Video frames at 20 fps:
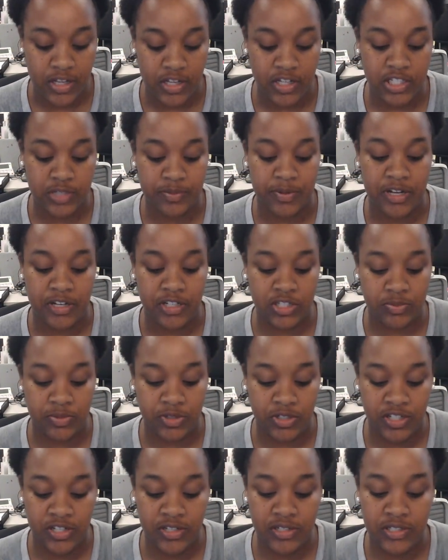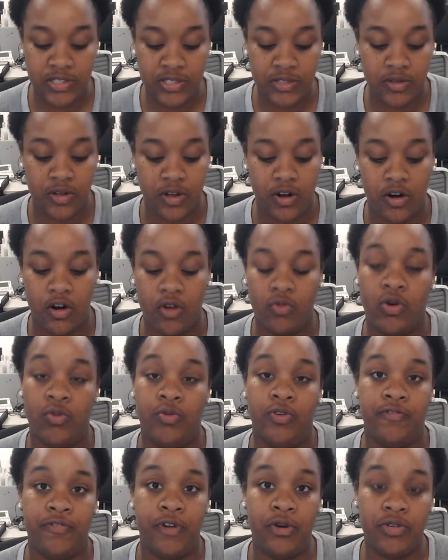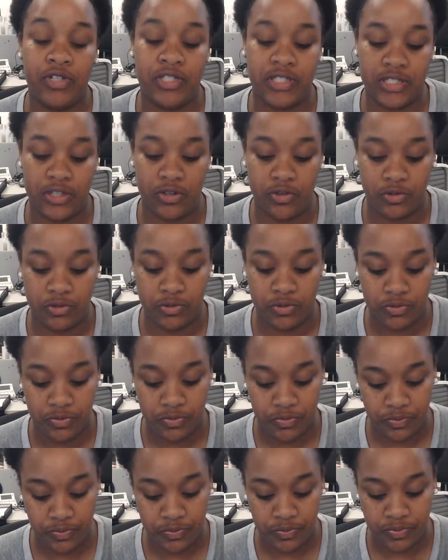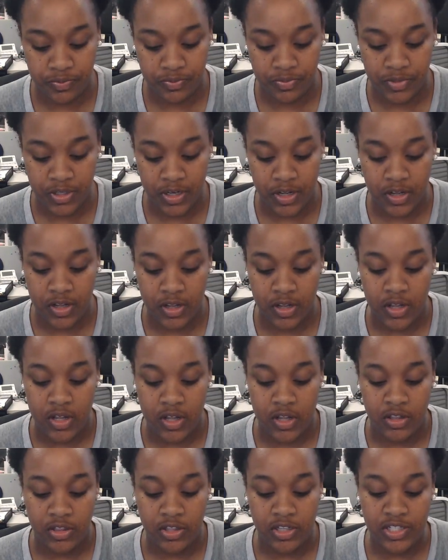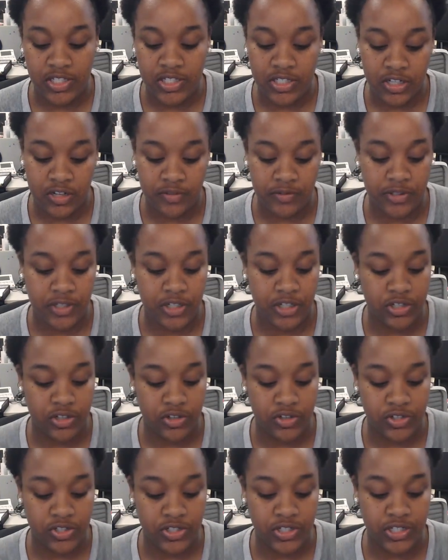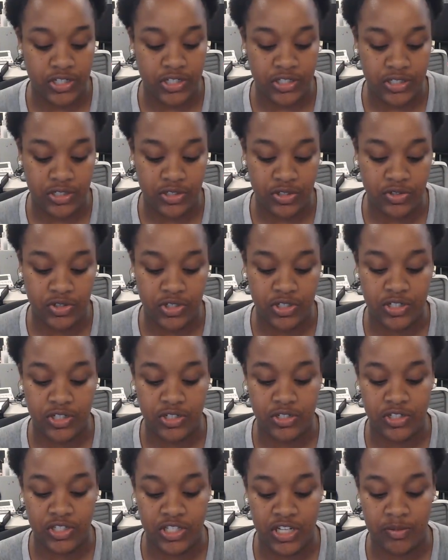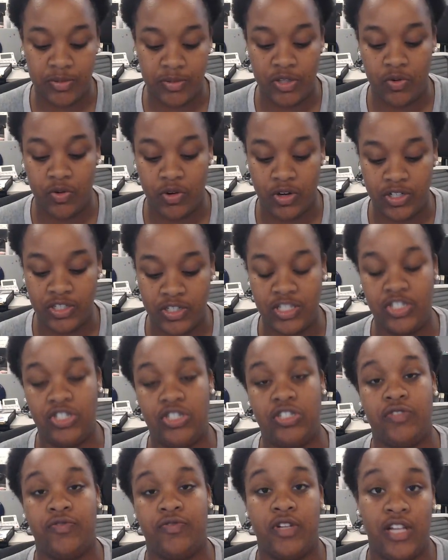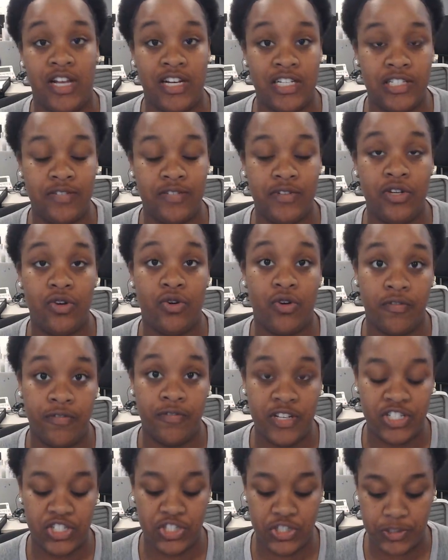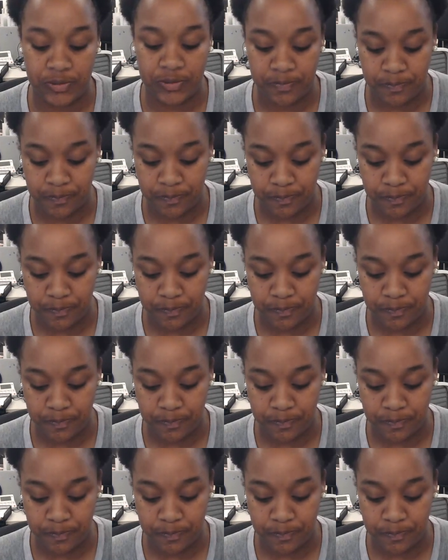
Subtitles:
Espoused beliefs are what we focus on. This level encourages institutions to examine the organization's philosophy or vision.